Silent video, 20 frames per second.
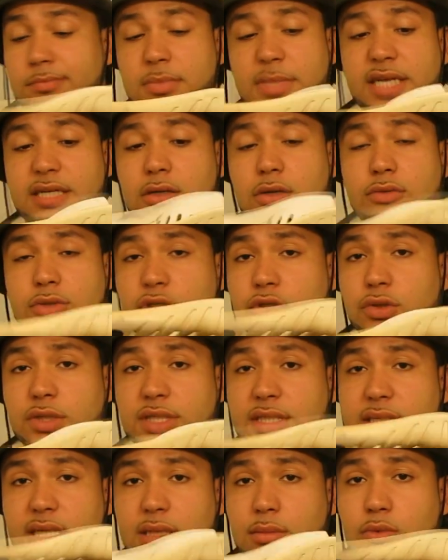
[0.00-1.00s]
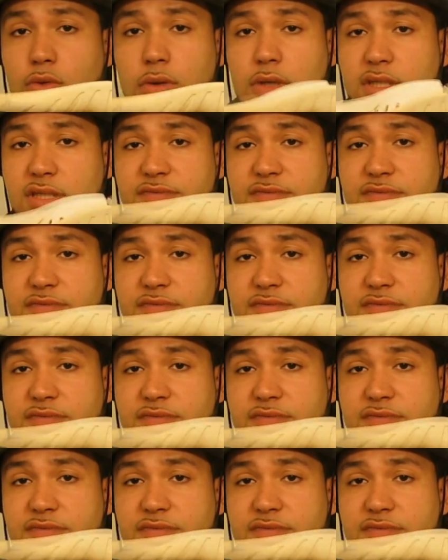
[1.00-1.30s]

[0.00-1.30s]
they don't do this anymore.